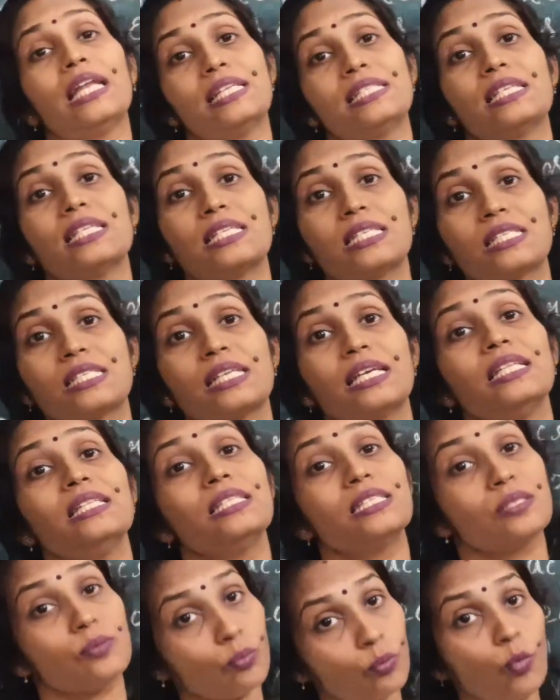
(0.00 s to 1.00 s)
the
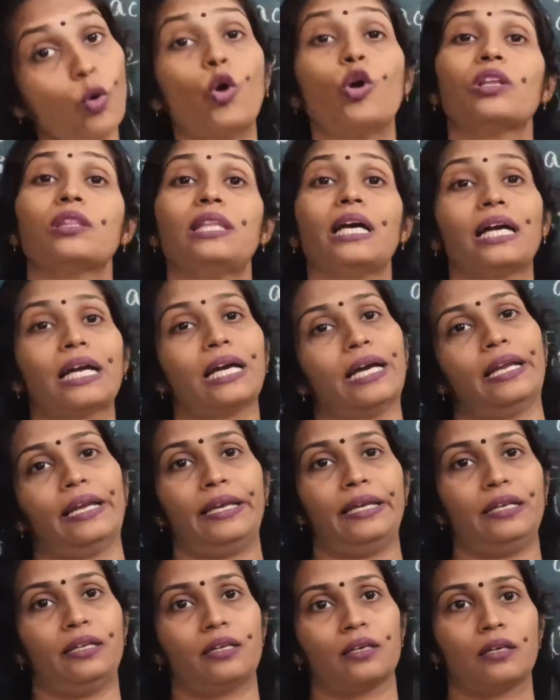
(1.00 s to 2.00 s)
resistance, more the
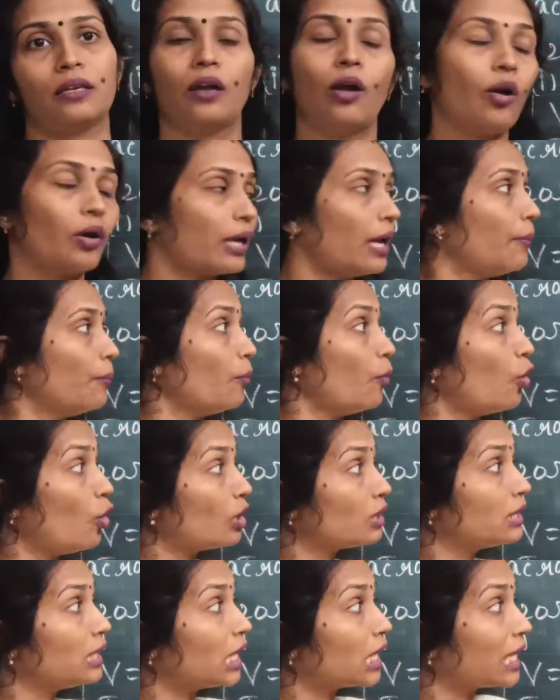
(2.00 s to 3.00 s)
current. Okay,
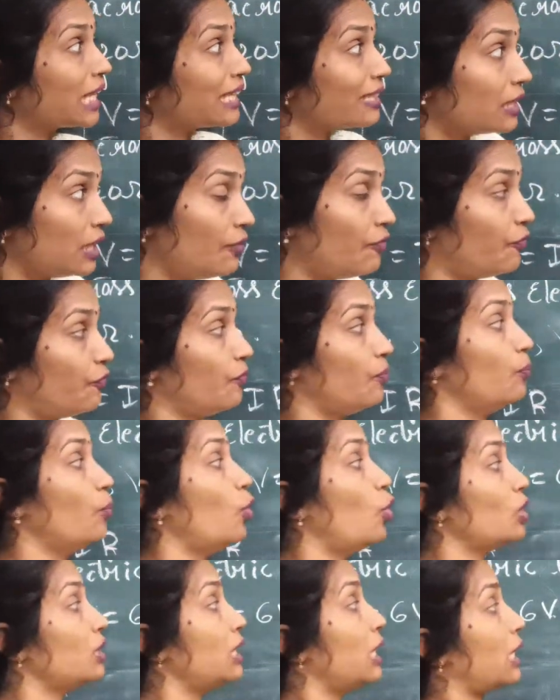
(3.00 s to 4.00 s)
if
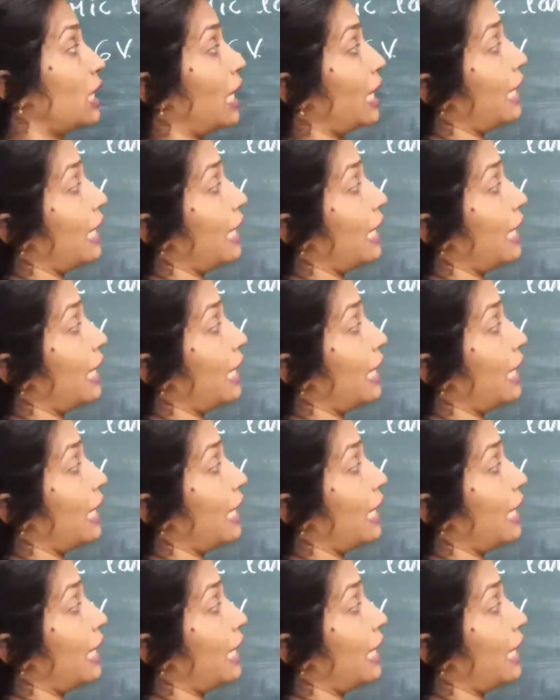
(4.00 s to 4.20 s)
more the